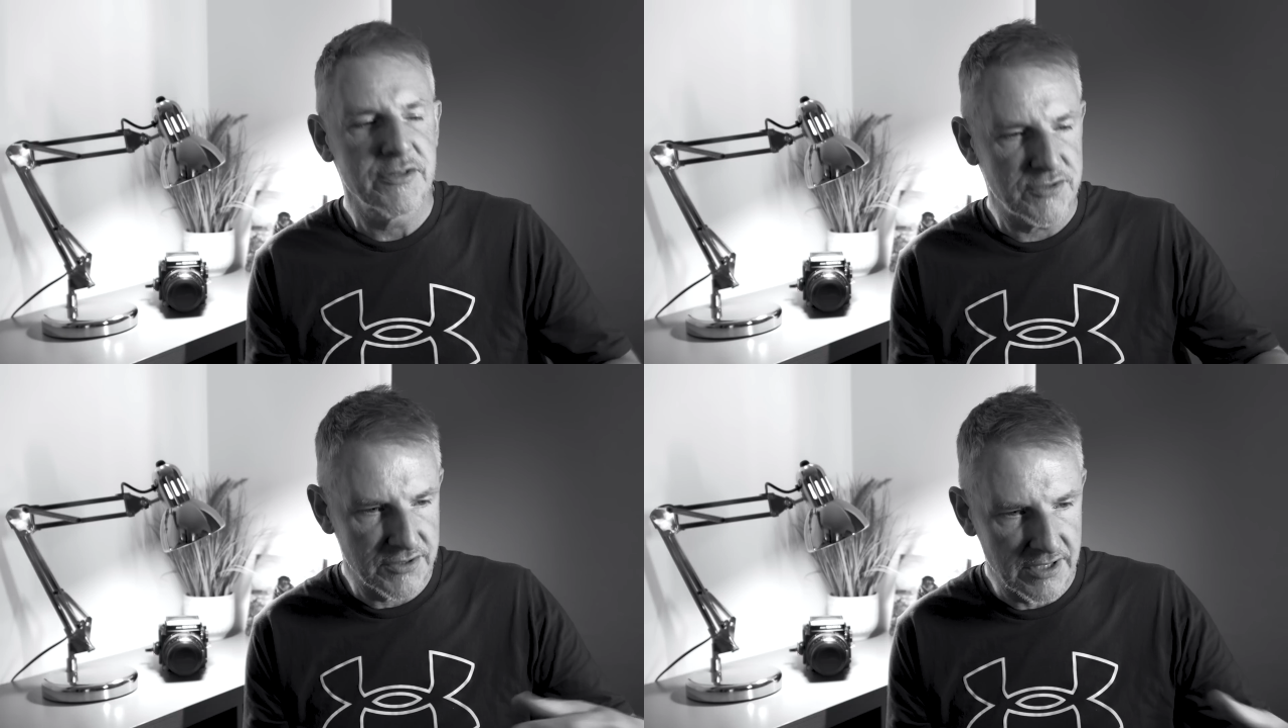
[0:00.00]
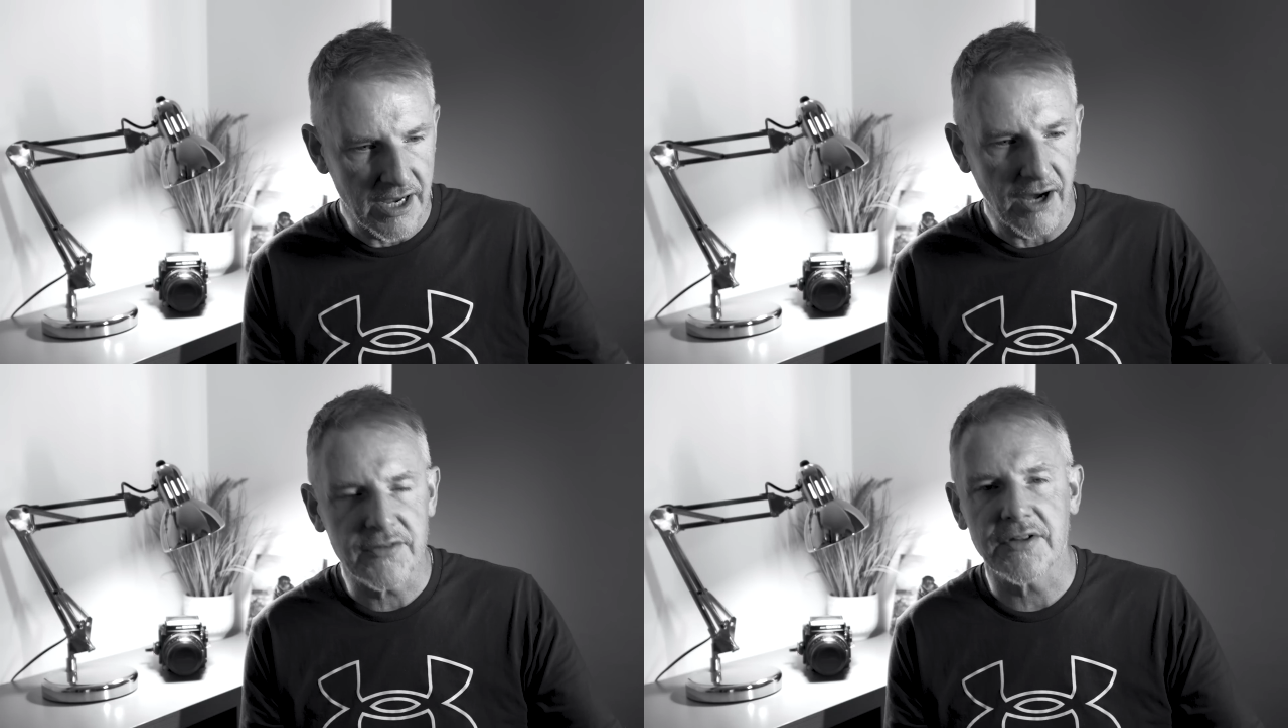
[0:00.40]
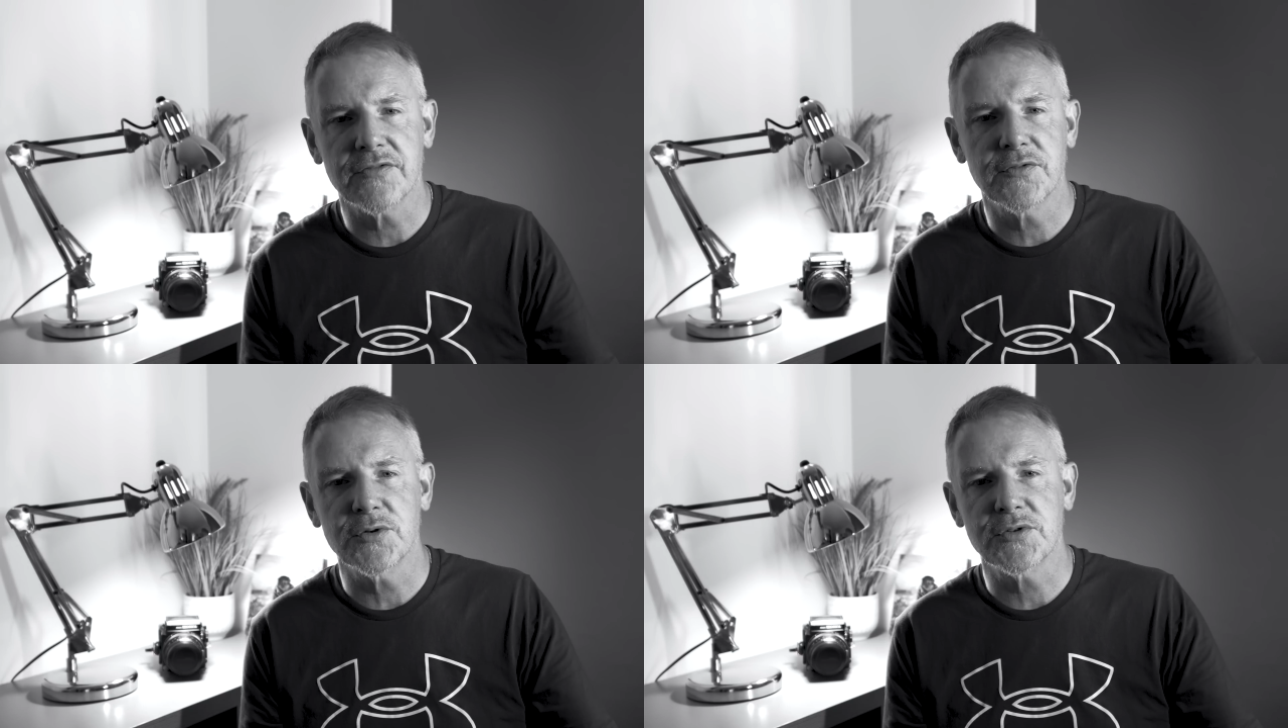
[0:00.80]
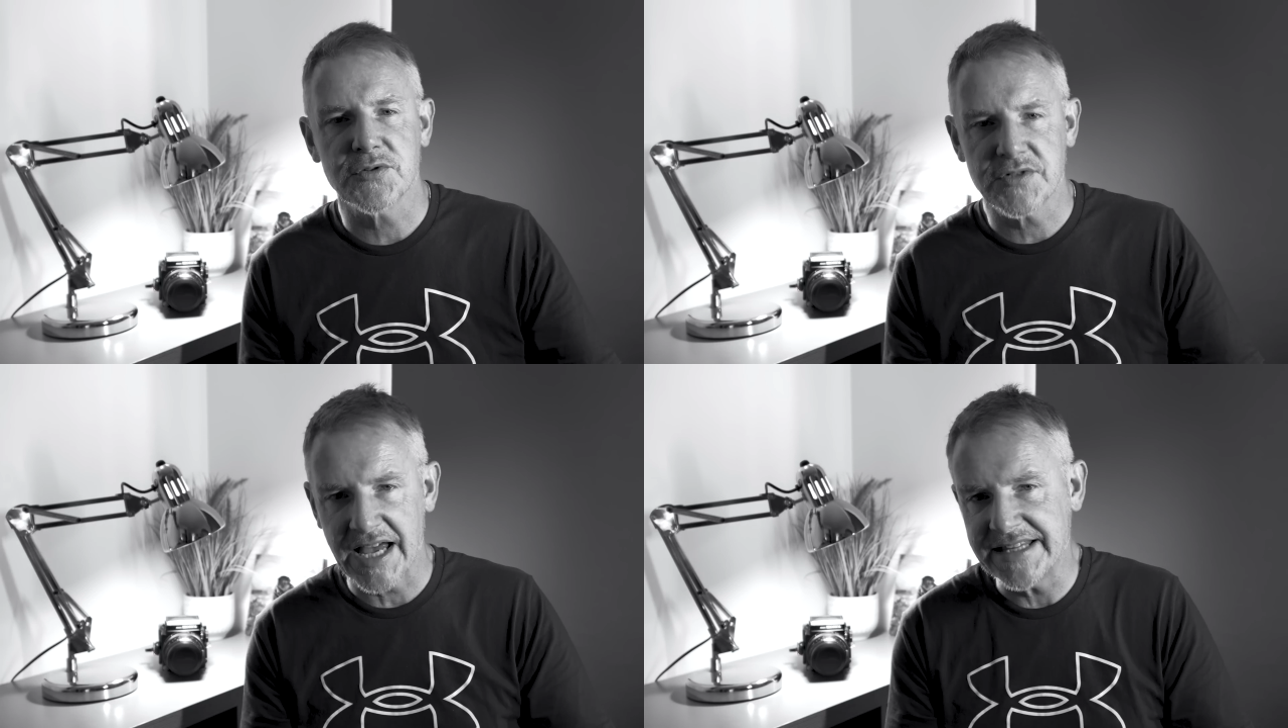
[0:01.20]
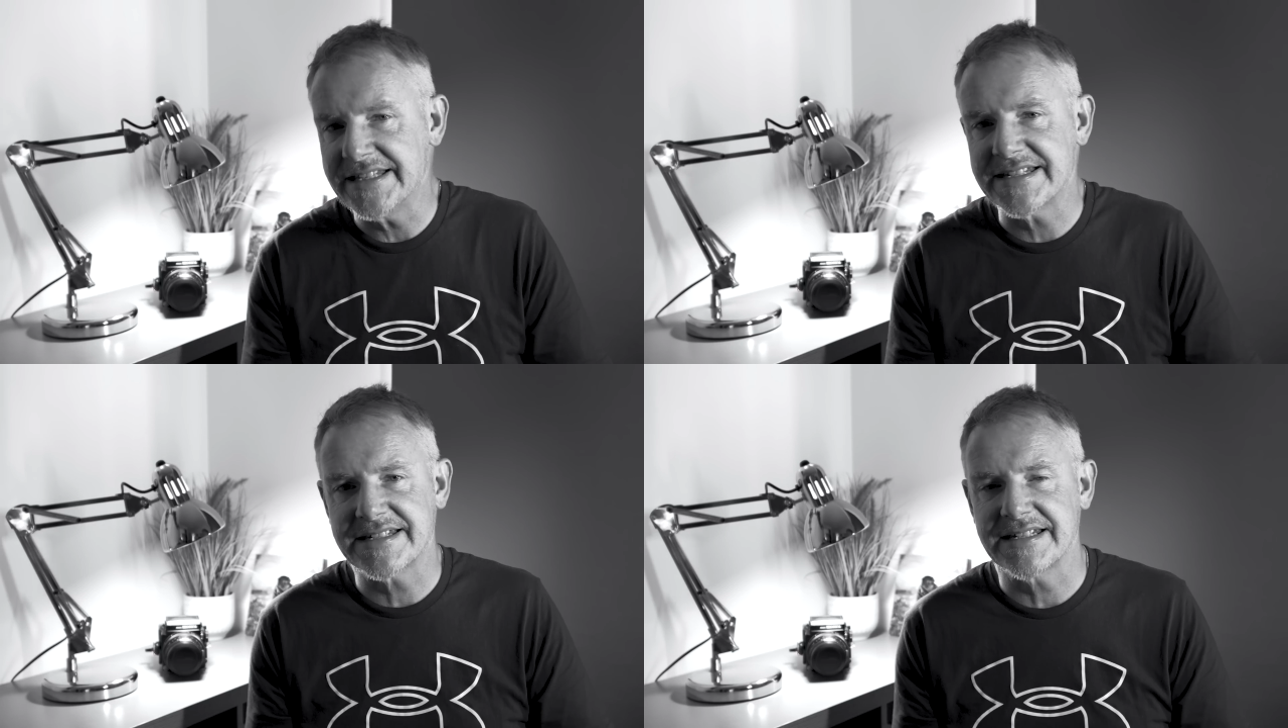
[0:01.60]
to the other photos in
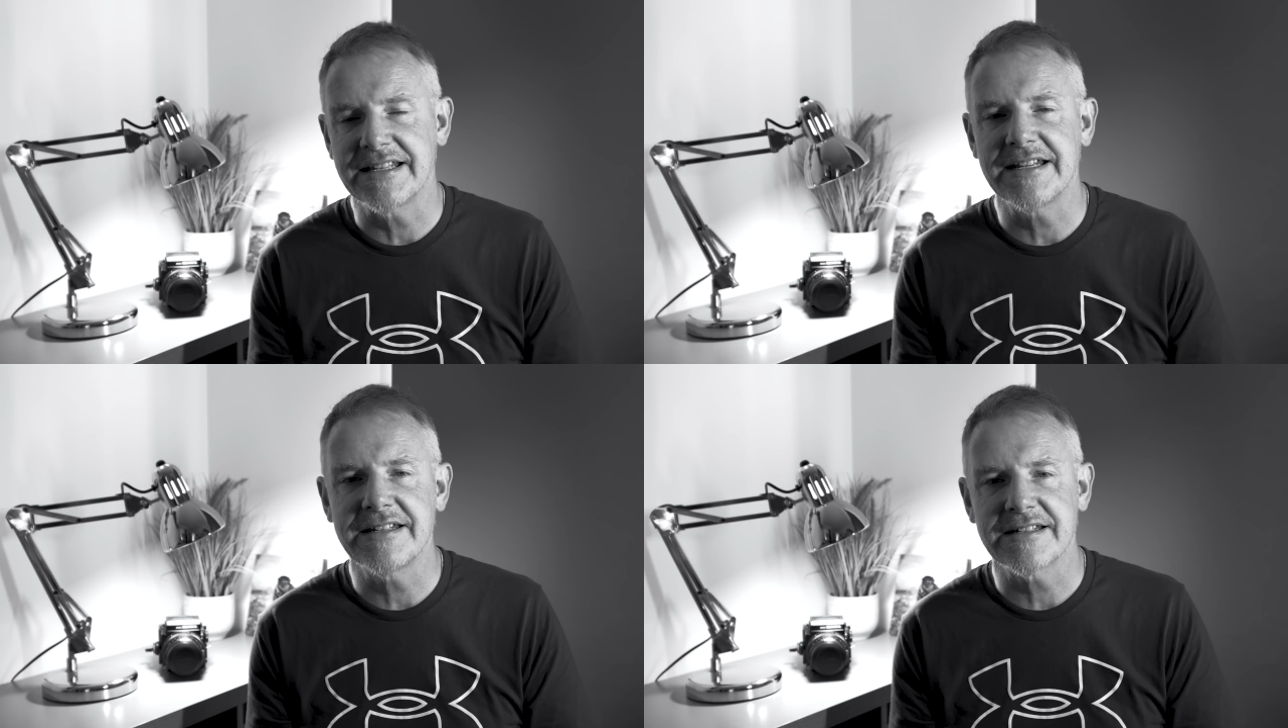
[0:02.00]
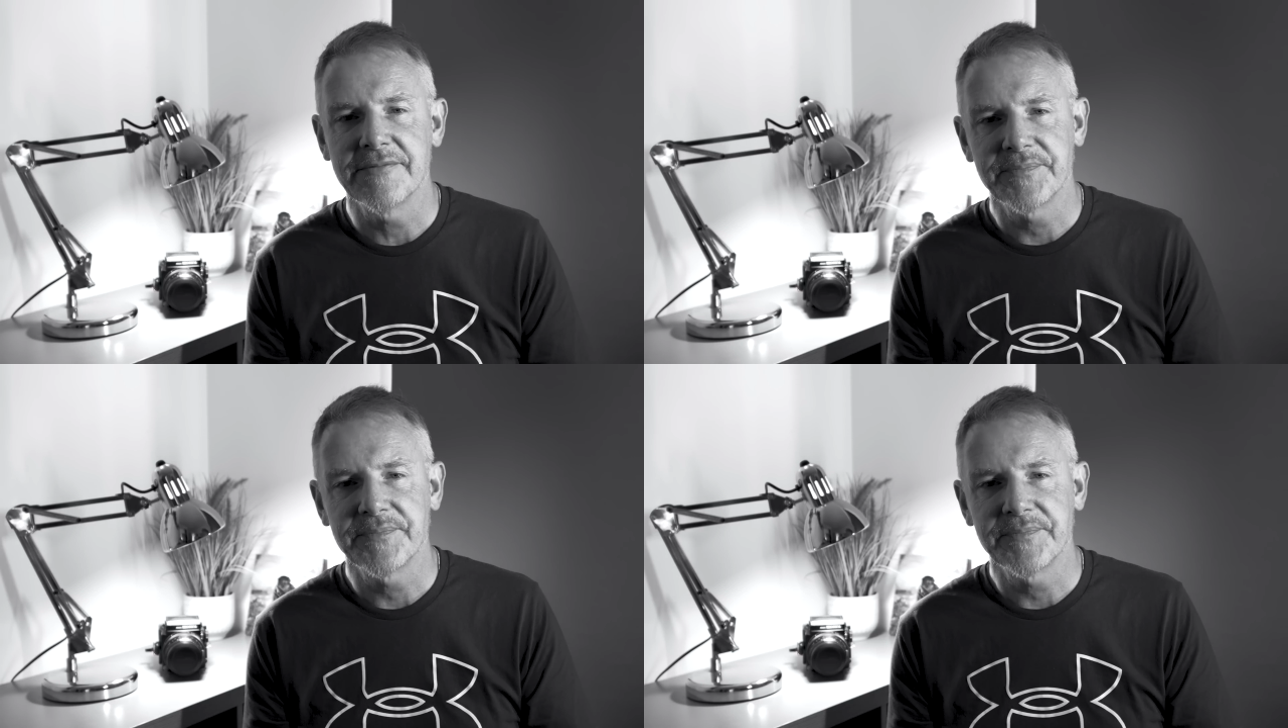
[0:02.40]
the series.